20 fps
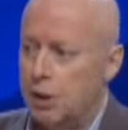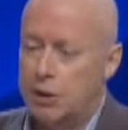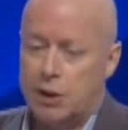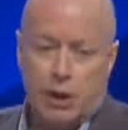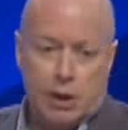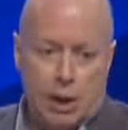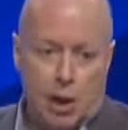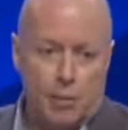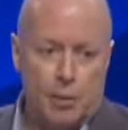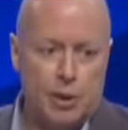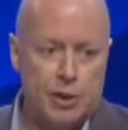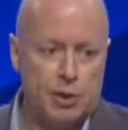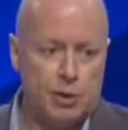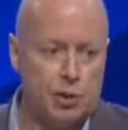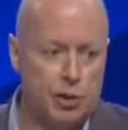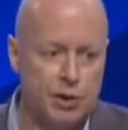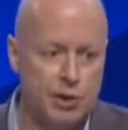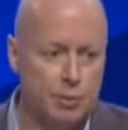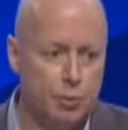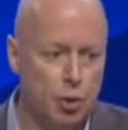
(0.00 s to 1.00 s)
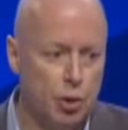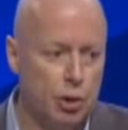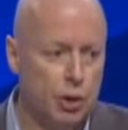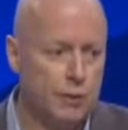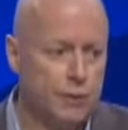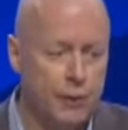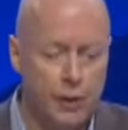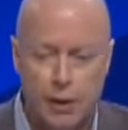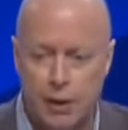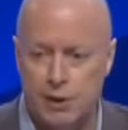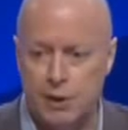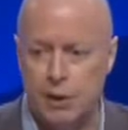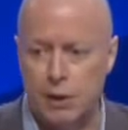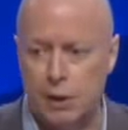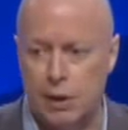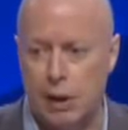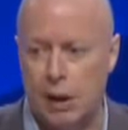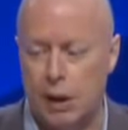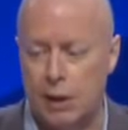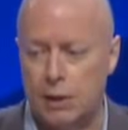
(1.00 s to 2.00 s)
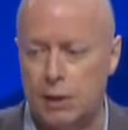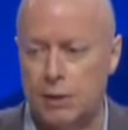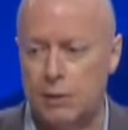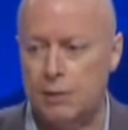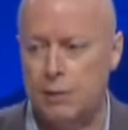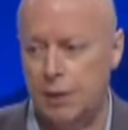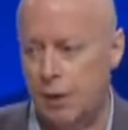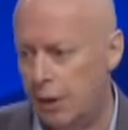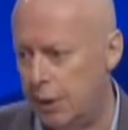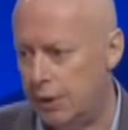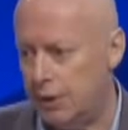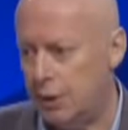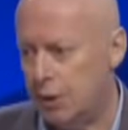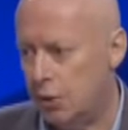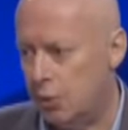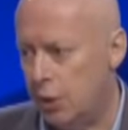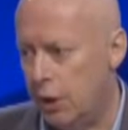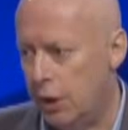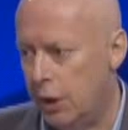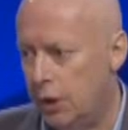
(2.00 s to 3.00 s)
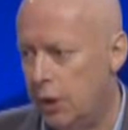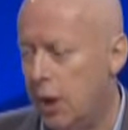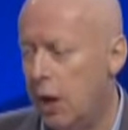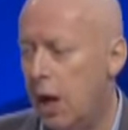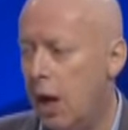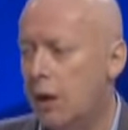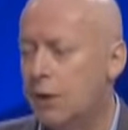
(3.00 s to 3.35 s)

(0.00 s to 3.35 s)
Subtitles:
Digging Up History is the book. It's very easy to get, very easy to read.